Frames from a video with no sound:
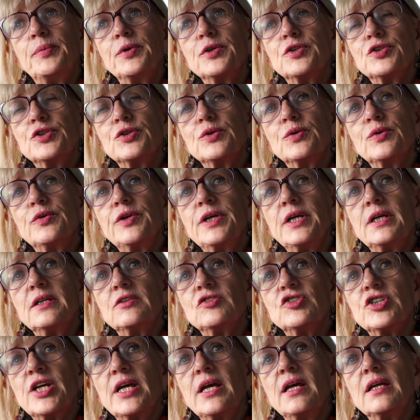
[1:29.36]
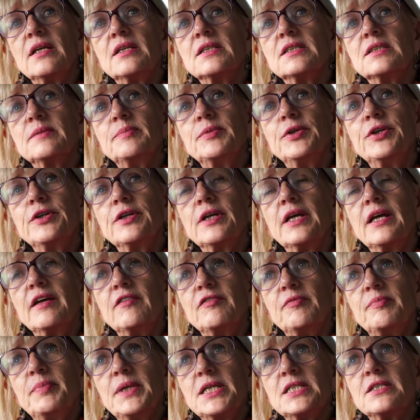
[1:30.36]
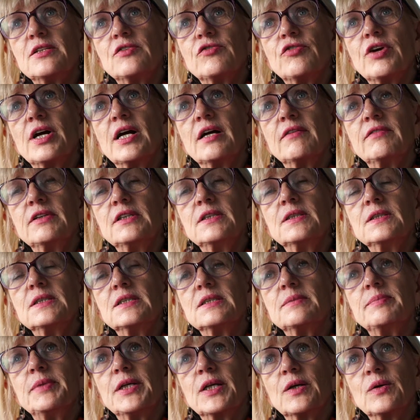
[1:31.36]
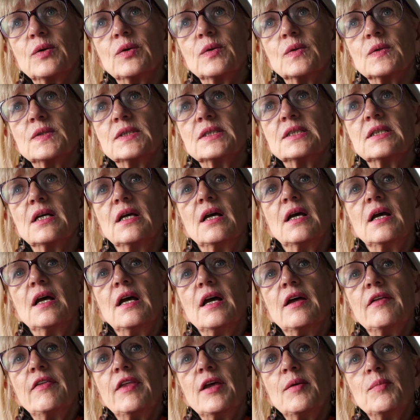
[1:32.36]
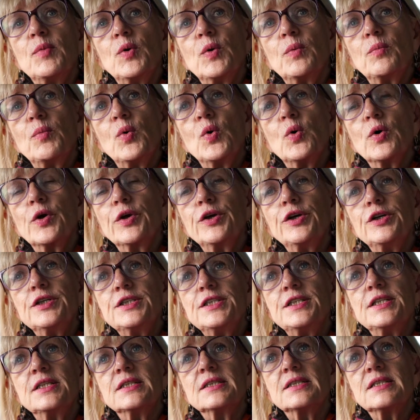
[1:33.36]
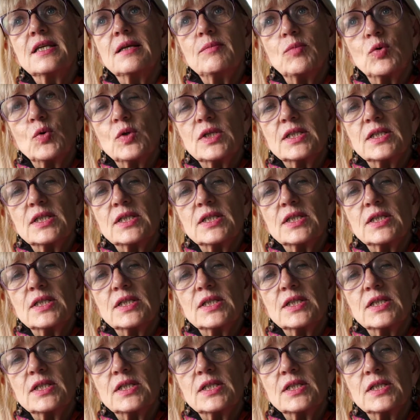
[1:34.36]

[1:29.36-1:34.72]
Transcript: Pretoria and Johannesburg have better drivers because they're more, more courteous, they're more